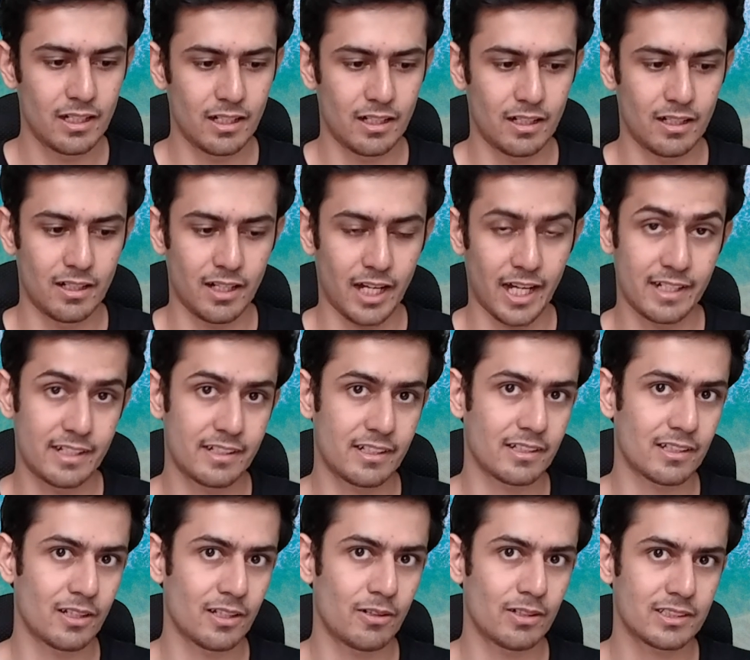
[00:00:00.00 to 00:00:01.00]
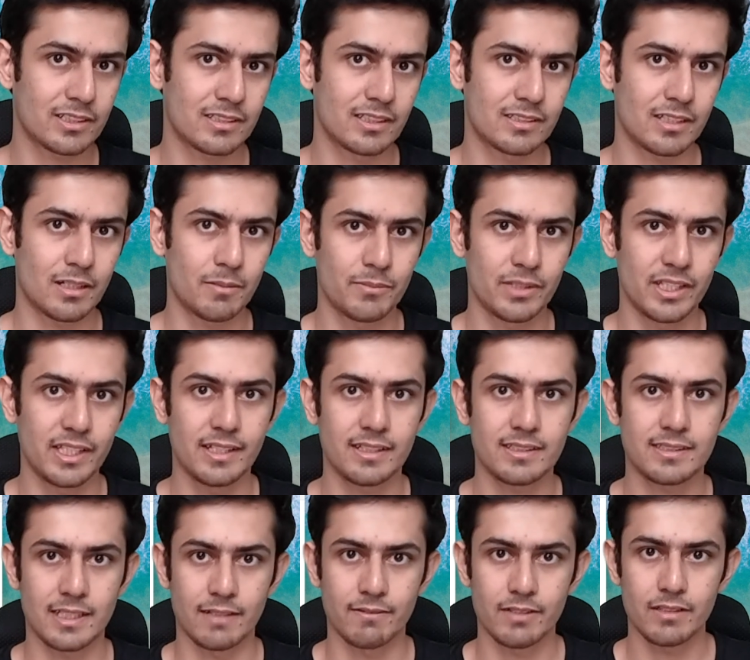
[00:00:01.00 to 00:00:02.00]
And it unlocks some
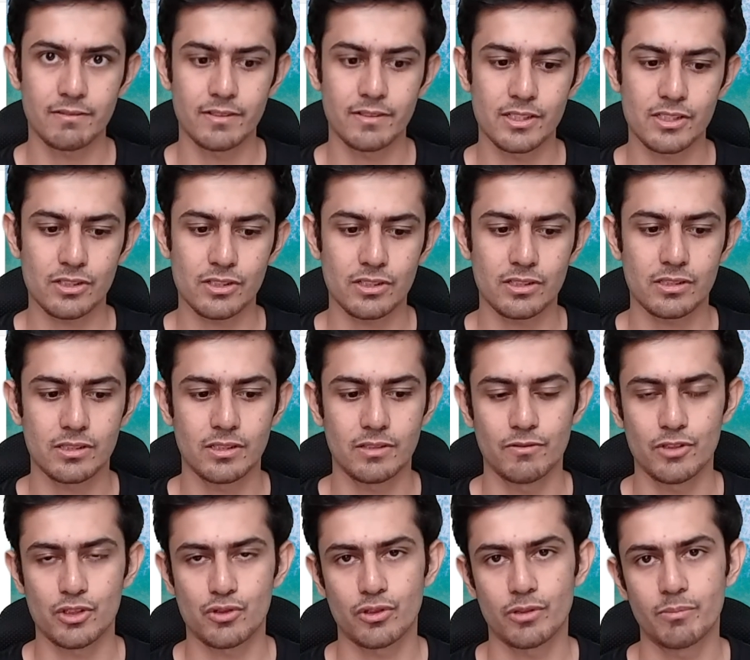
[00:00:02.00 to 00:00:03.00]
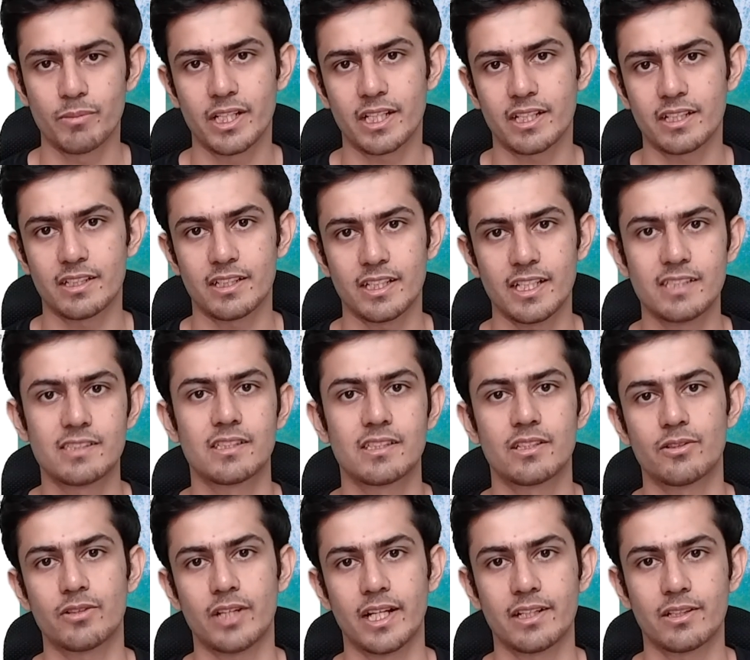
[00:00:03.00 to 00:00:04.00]
ES7 features, which would make it easier
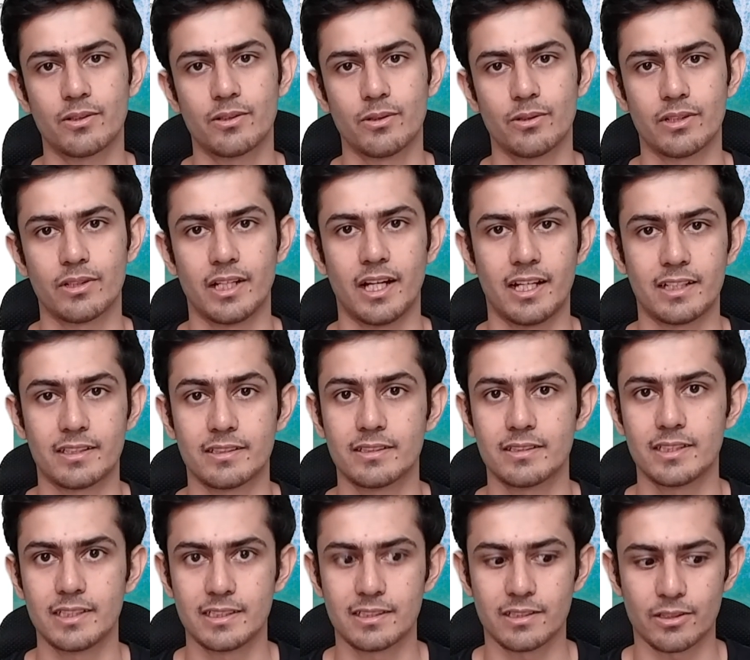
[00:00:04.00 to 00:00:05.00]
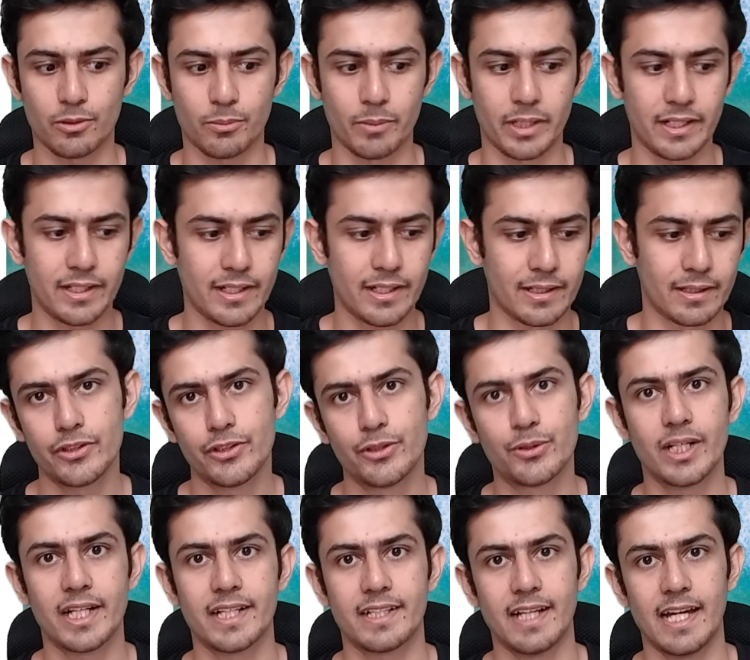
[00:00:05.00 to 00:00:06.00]
to write code and easier to maintain. You
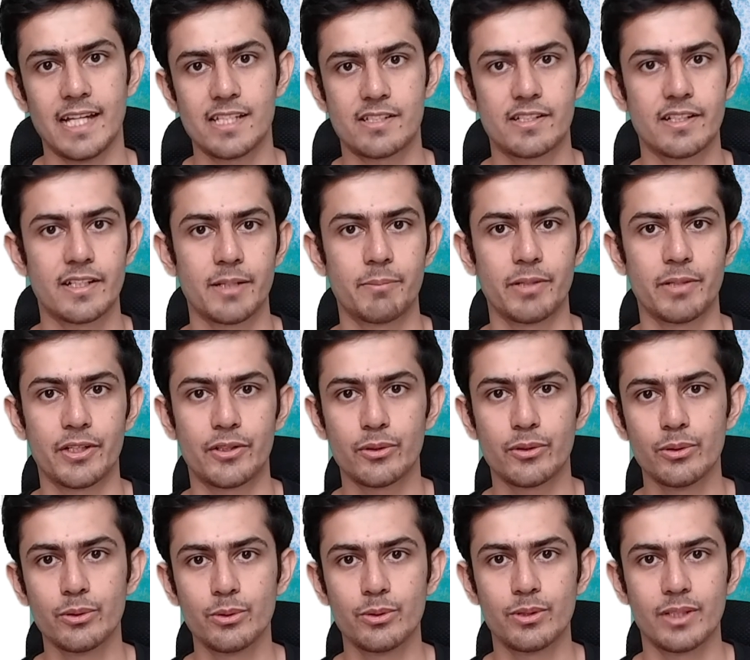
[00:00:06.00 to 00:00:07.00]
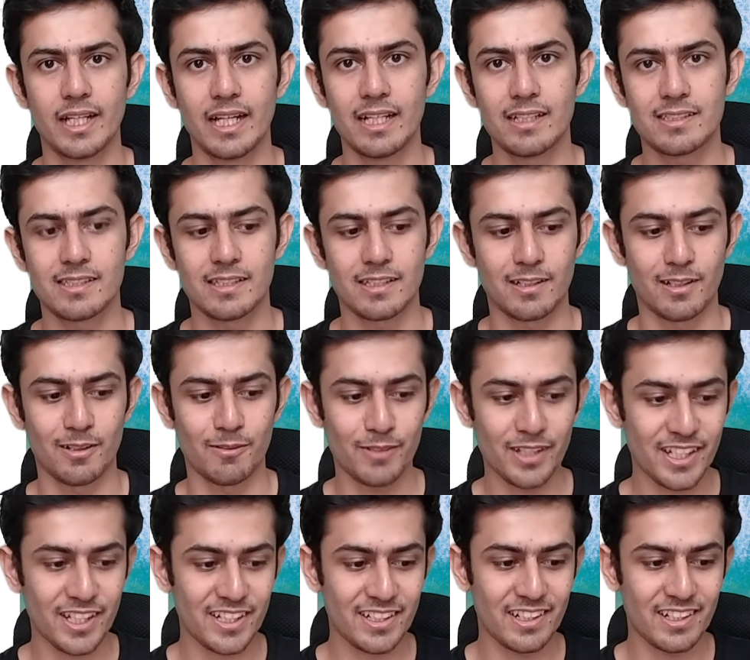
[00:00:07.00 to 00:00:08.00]
get HTTP2, async
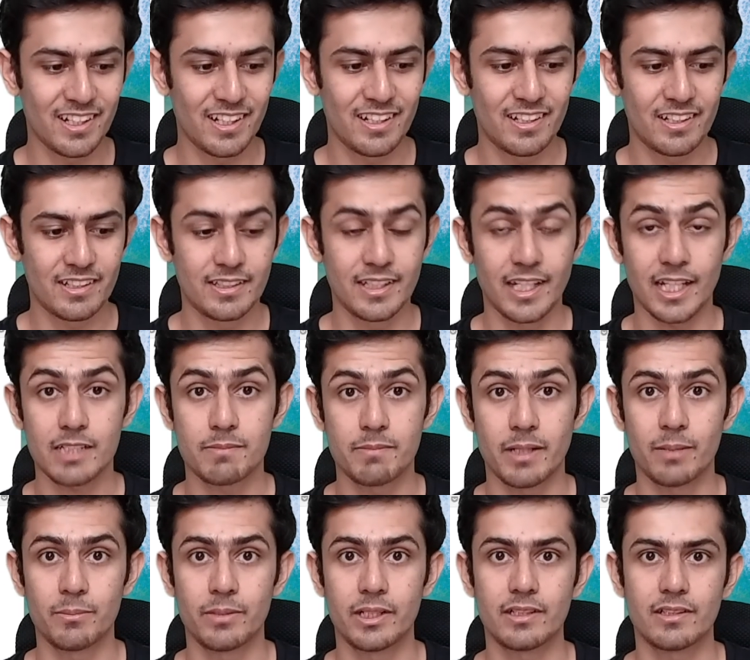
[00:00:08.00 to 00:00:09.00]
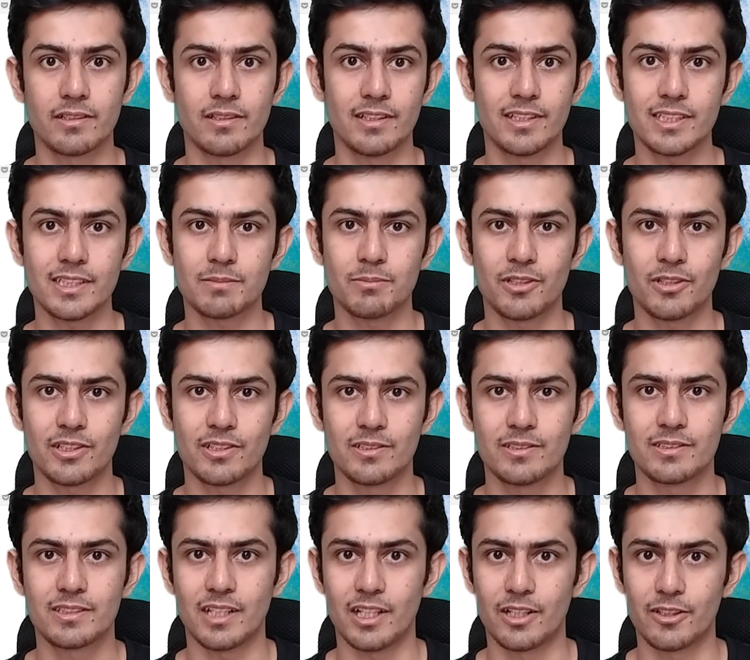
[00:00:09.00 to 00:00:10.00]
await, the experimental ES
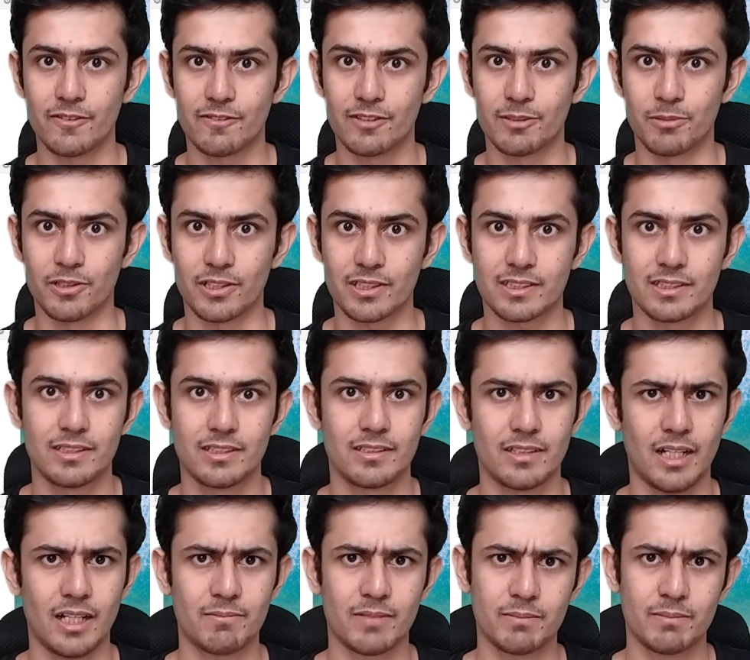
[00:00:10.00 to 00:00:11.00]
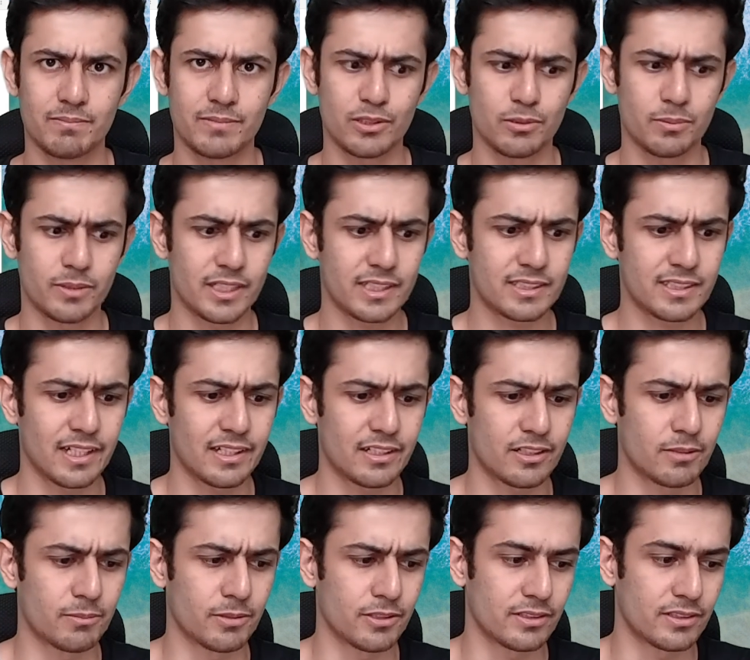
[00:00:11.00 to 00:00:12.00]
modules out of the box. I'm super
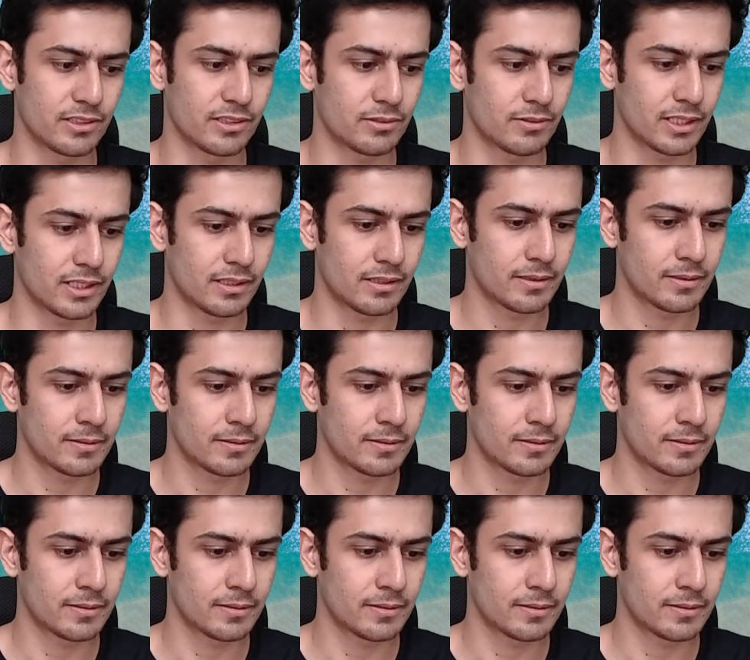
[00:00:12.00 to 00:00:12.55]
excited about this one.